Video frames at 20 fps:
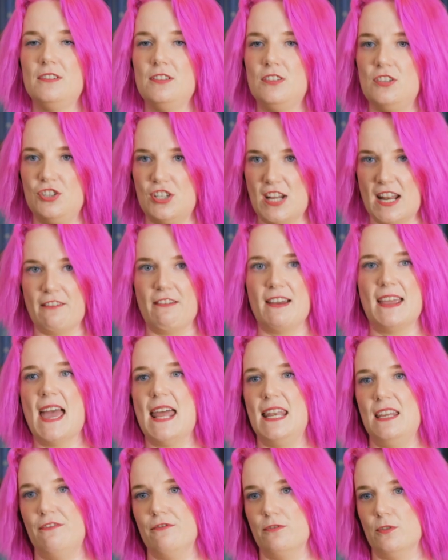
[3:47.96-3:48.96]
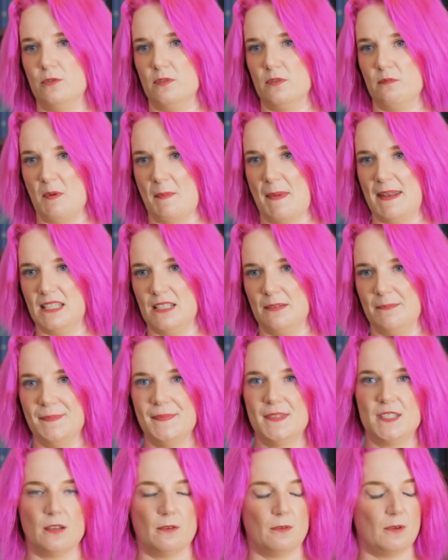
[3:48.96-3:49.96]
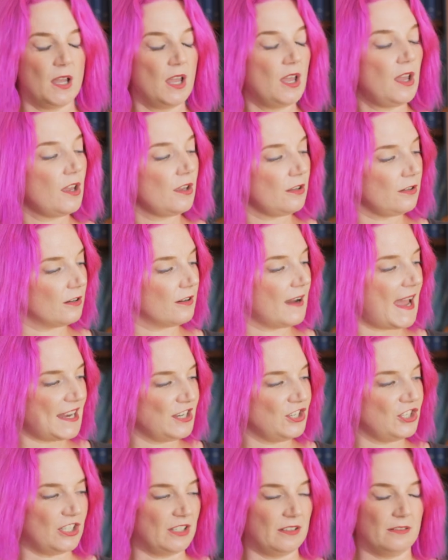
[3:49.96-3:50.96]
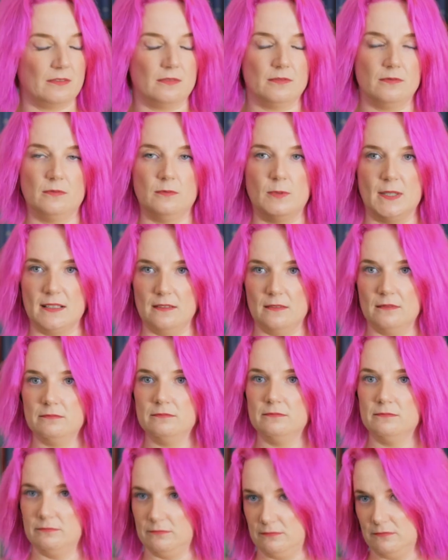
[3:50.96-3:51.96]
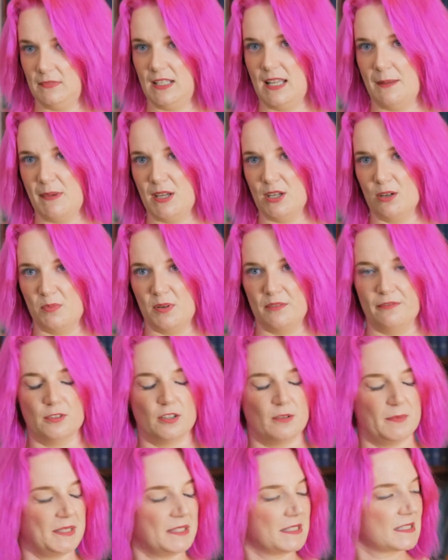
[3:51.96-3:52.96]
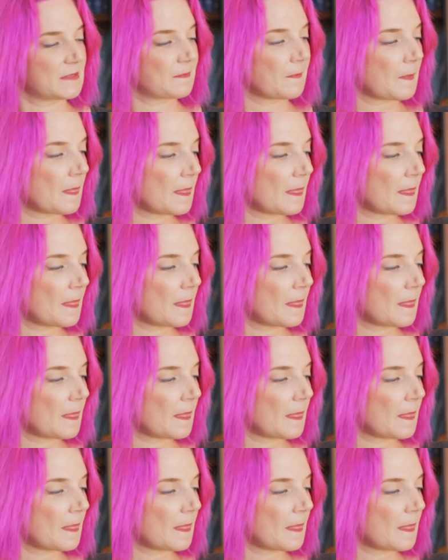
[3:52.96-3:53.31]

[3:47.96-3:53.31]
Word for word: to generate any forward momentum, so your engine will limit your performance.